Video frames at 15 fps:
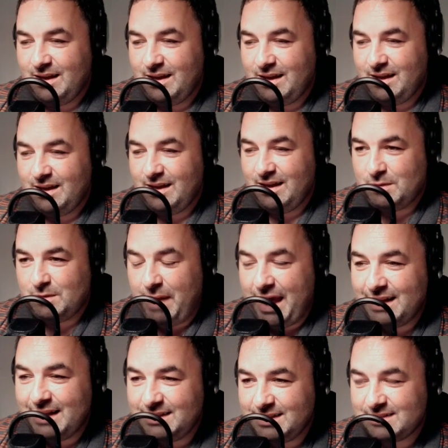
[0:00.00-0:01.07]
the
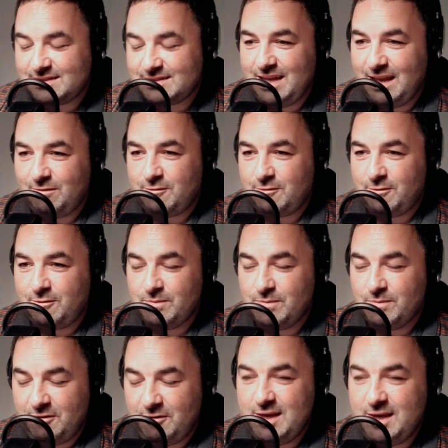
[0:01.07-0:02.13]
penalty itself,
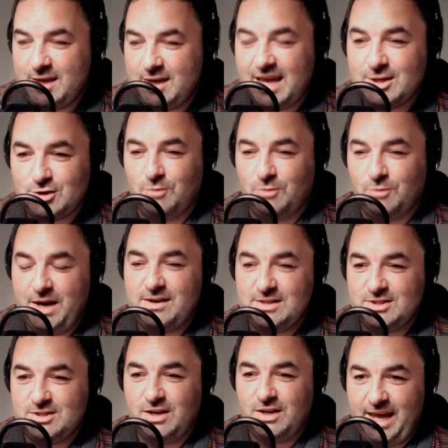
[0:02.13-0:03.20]
if he stays up there,
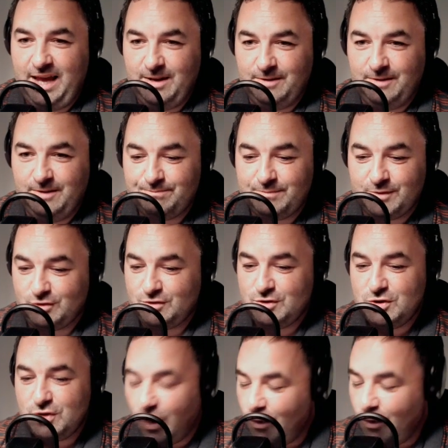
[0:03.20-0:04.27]
he's not getting it. There's
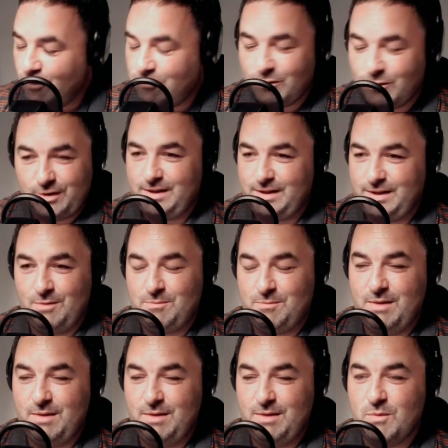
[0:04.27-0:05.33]
no fucking doubt
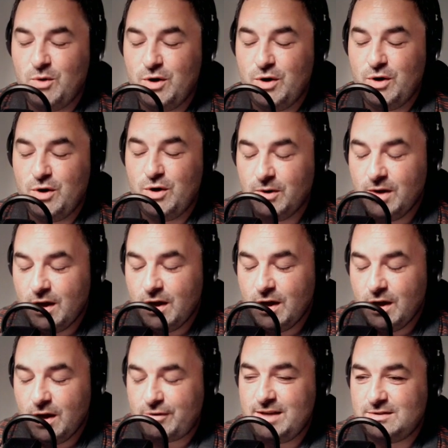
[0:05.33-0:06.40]
in my mind. But
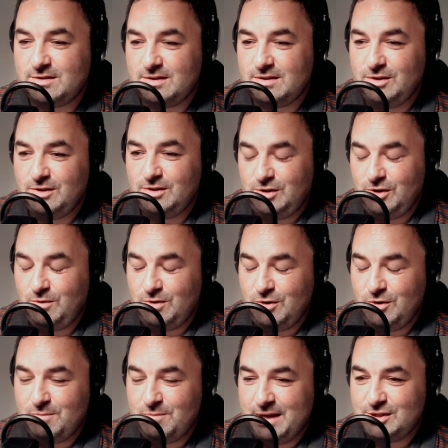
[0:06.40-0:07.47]
Grizz,
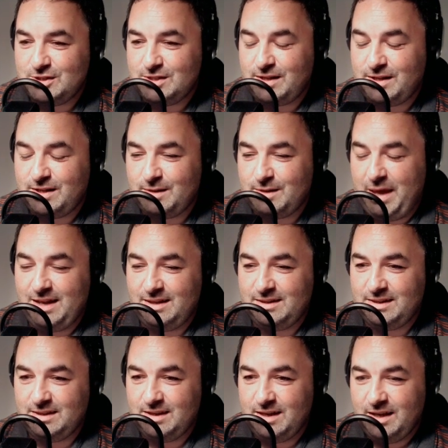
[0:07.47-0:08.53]
you've mentioned it there, the
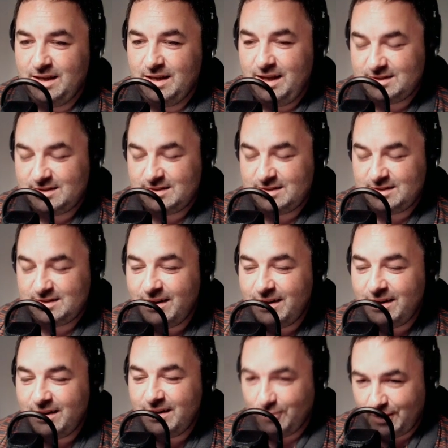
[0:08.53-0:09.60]
penalty. It's clearly
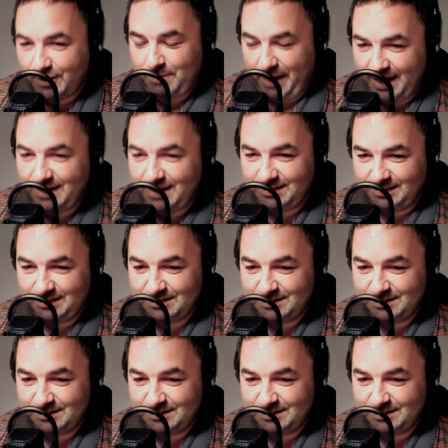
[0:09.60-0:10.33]
a fucking penalty.